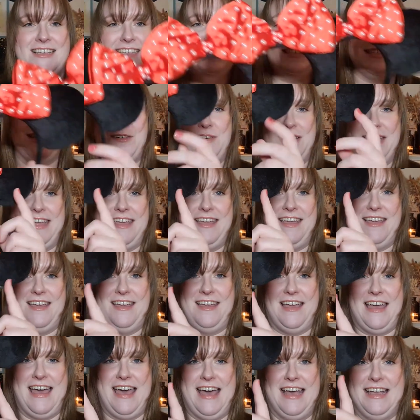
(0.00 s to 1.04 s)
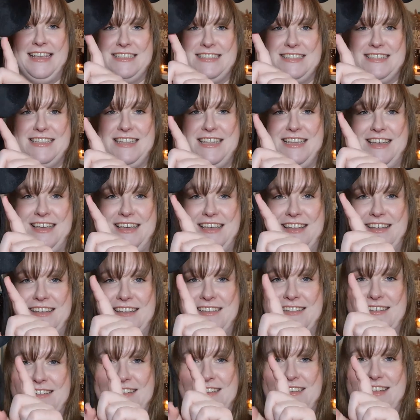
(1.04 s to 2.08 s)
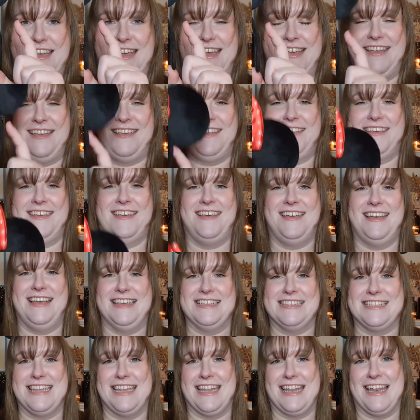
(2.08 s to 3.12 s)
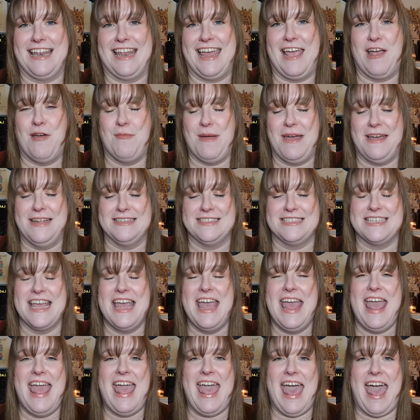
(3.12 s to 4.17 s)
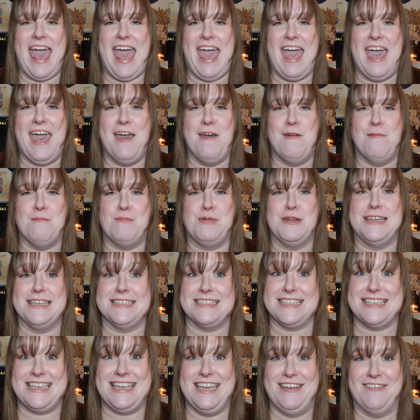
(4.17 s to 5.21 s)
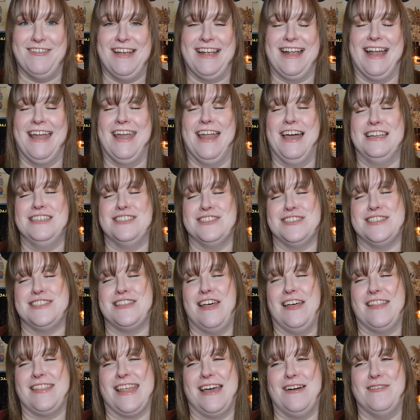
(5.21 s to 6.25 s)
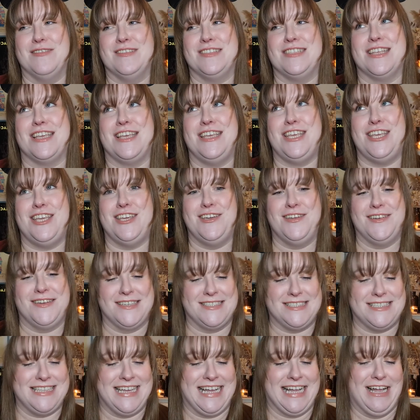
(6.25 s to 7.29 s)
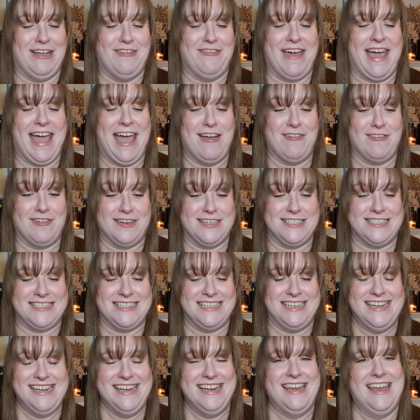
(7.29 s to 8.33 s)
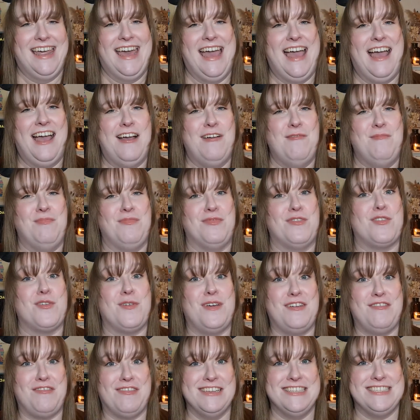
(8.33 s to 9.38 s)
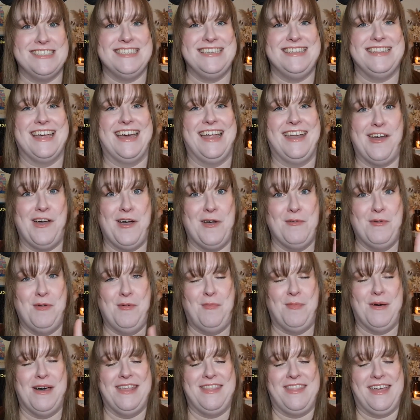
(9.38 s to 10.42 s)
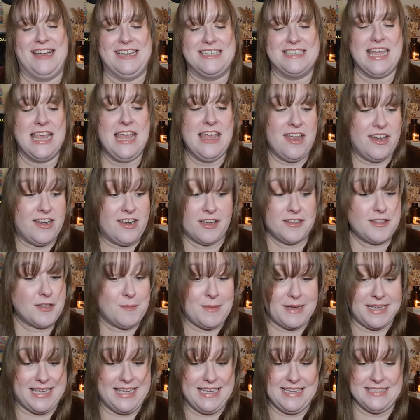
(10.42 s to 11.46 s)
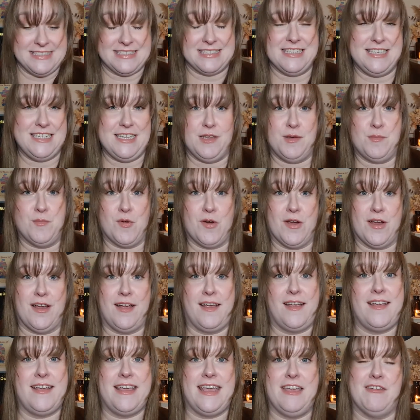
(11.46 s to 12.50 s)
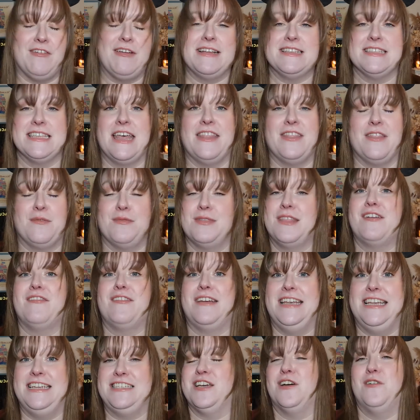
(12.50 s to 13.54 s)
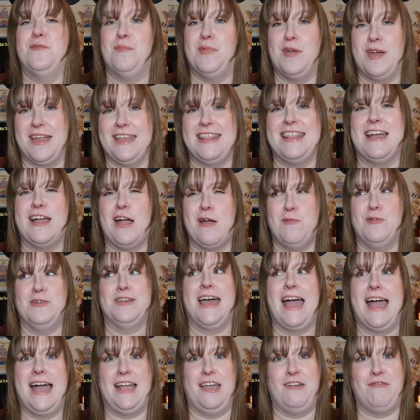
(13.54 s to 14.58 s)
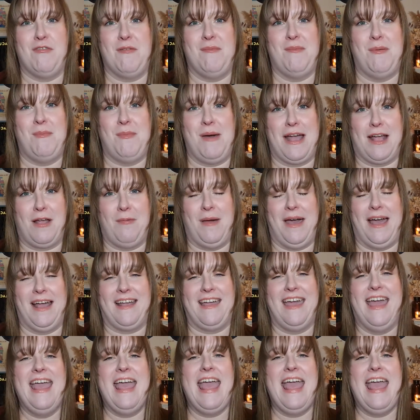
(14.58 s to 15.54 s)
so it has the like its little hairband um but it's keyring and I just thought that was the cutest thing I've ever seen um so if I see that I will buy that not that my keys need more keyrings on them they really don't but I think I would hang it from a backpack